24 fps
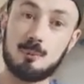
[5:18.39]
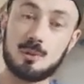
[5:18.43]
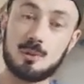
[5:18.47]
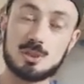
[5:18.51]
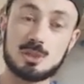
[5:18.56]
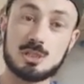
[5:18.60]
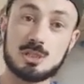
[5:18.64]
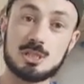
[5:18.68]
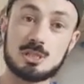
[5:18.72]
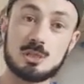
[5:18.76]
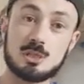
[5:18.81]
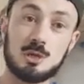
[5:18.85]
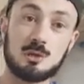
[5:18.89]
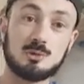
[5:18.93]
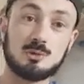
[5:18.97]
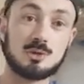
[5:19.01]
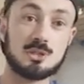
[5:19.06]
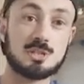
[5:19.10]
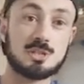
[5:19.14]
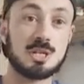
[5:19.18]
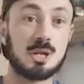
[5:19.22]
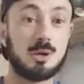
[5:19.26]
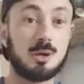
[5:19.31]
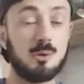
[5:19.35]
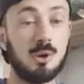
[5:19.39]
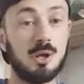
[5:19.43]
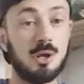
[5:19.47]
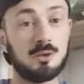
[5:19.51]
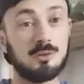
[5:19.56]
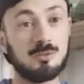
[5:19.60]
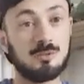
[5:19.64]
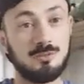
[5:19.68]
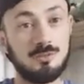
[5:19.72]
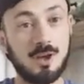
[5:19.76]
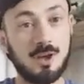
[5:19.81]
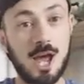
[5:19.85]
which is called Jurassic
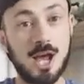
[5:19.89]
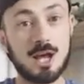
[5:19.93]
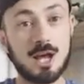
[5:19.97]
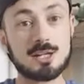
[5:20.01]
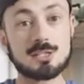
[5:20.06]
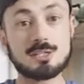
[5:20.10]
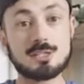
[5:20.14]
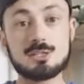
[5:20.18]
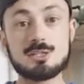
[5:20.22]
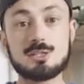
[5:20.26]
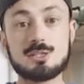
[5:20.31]
World Facts.